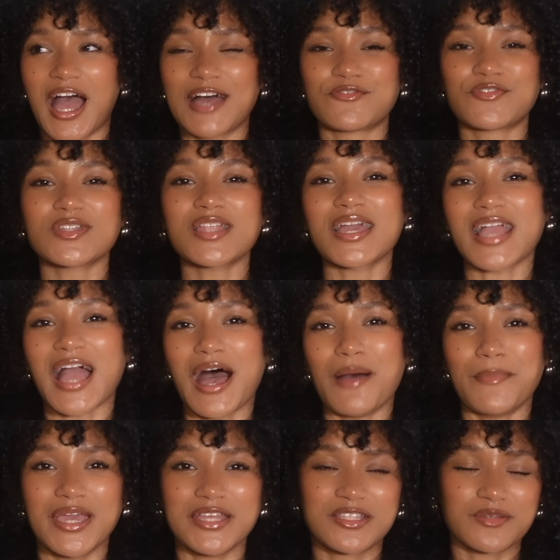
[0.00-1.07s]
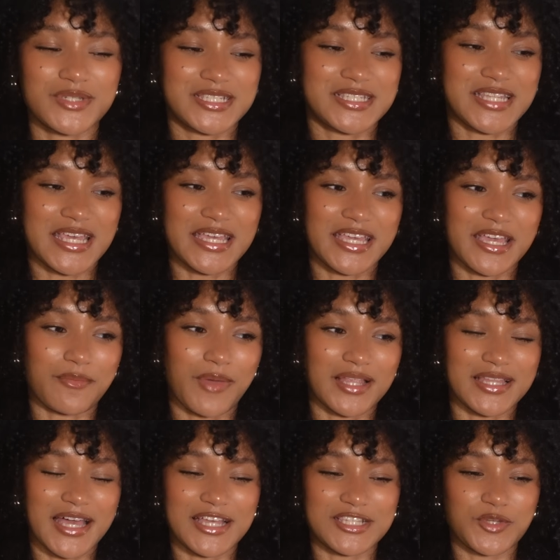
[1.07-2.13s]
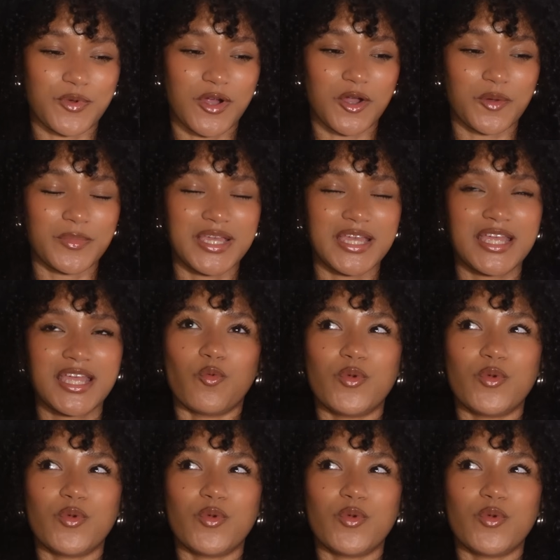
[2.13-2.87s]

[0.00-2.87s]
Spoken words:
I feel like I made the mistake in my last apartment